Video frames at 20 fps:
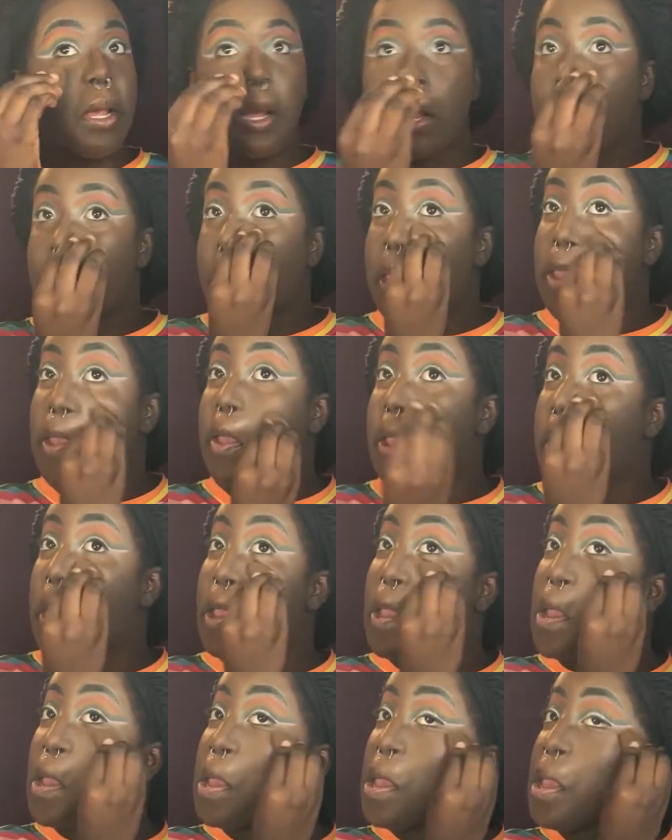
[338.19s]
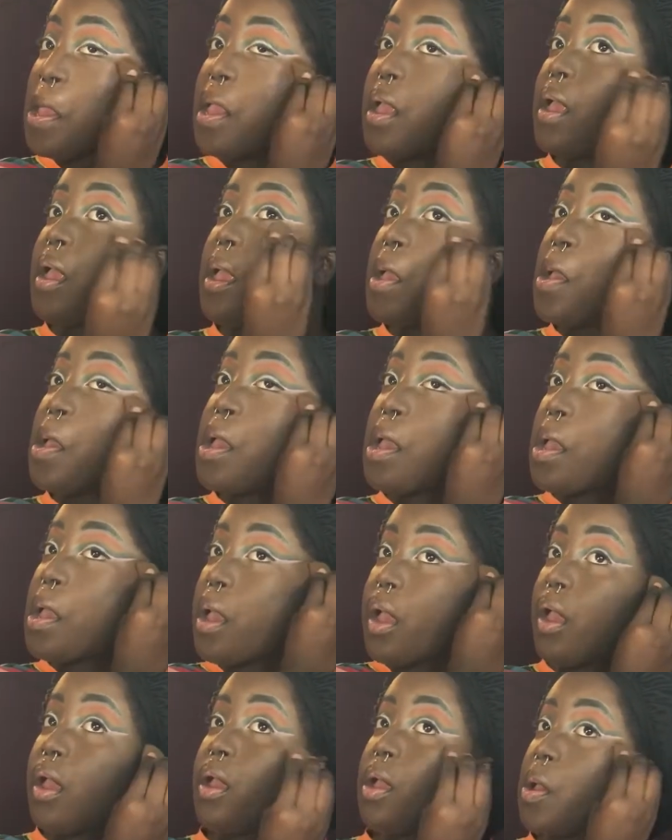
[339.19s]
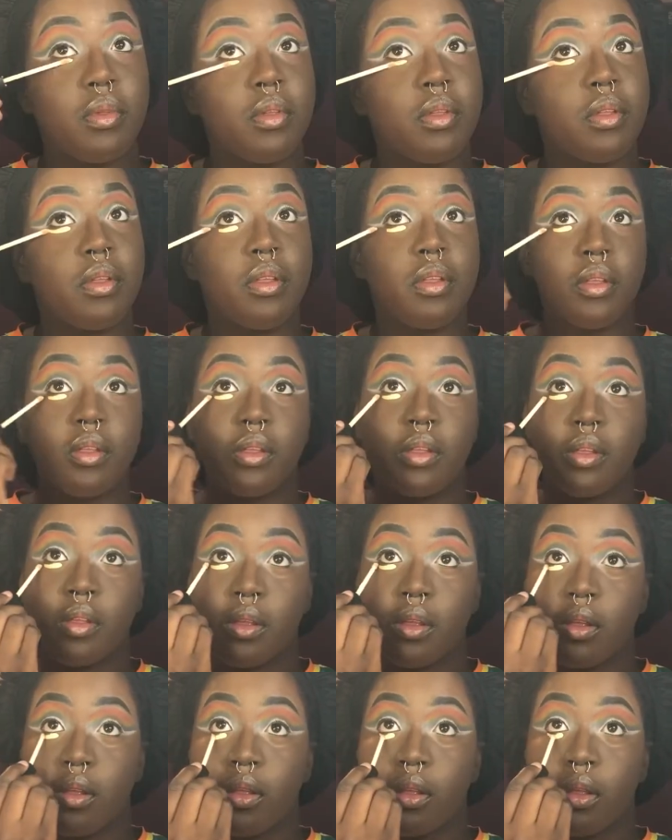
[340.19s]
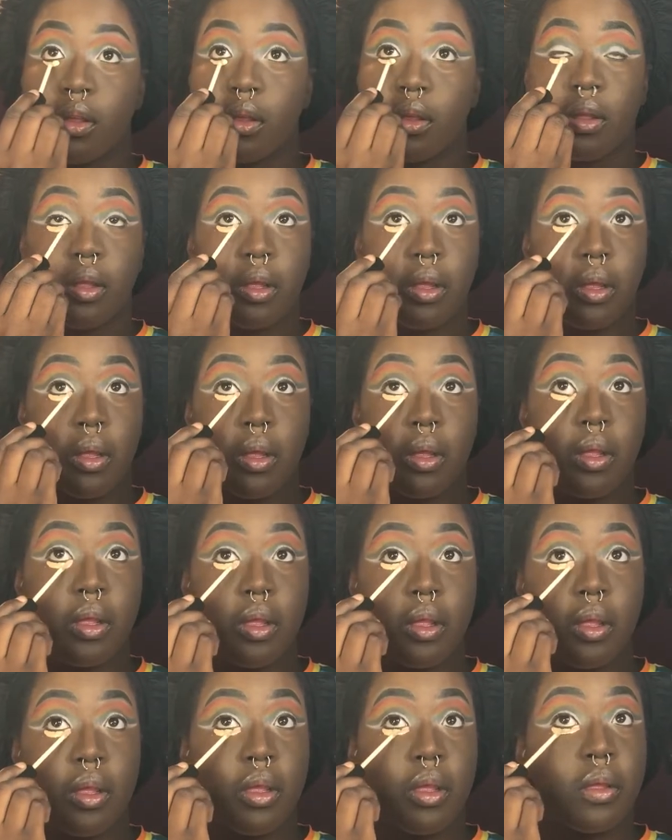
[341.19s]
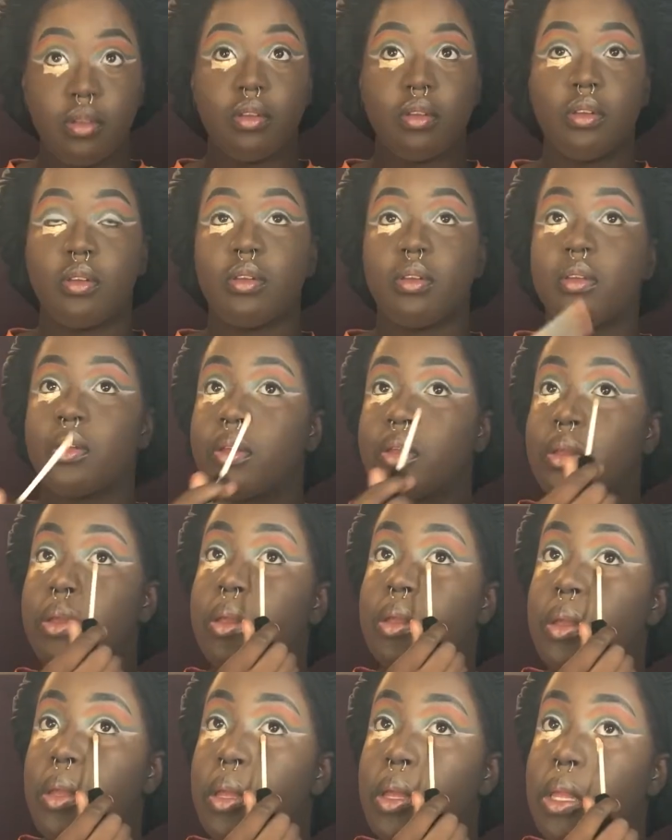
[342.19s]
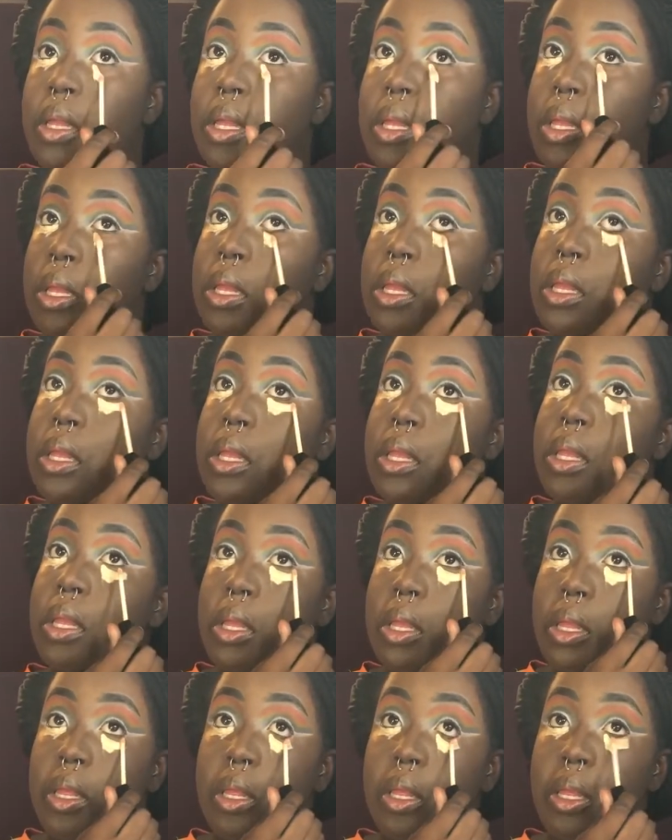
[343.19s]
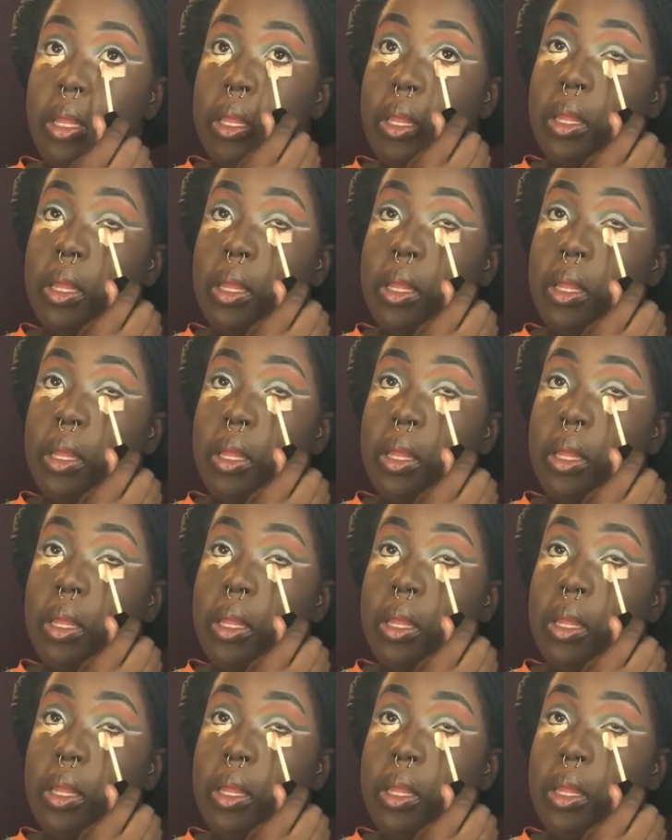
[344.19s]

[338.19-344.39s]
Left when I forget to speak. So I text the speech, less the speech.